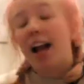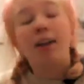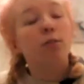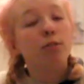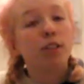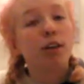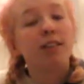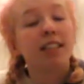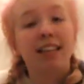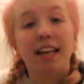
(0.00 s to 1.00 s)
and also
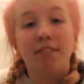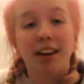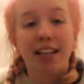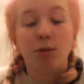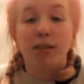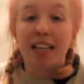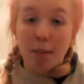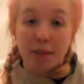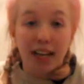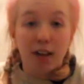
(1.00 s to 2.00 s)
to see if I need to
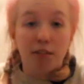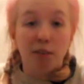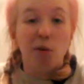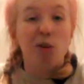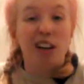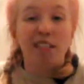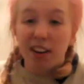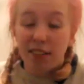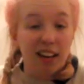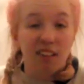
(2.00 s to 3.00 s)
adapt any of them or get
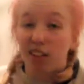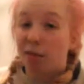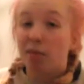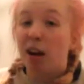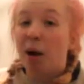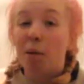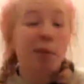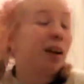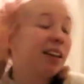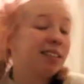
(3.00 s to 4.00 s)
rid of any of them,
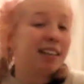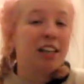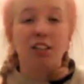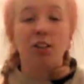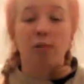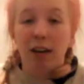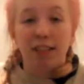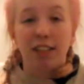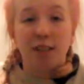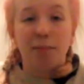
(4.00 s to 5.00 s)
because they're just not
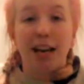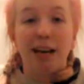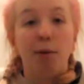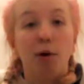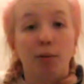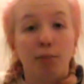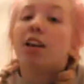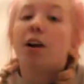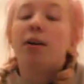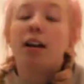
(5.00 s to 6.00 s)
relevant to me anymore.
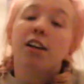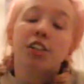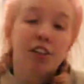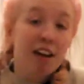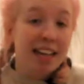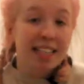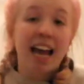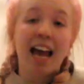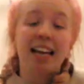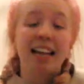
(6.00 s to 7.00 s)
So last year I had
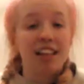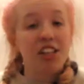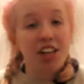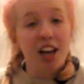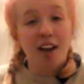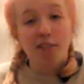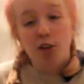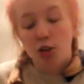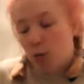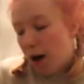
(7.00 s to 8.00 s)
10, this year I've
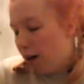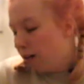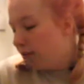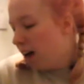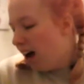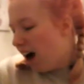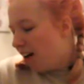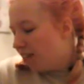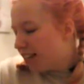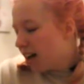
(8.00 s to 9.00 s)
got 12.
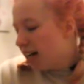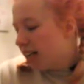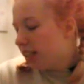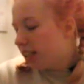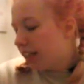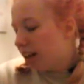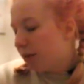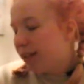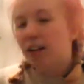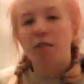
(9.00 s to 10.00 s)
I've decided to give
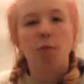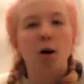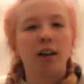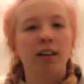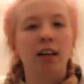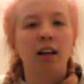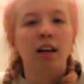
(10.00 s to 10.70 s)
myself one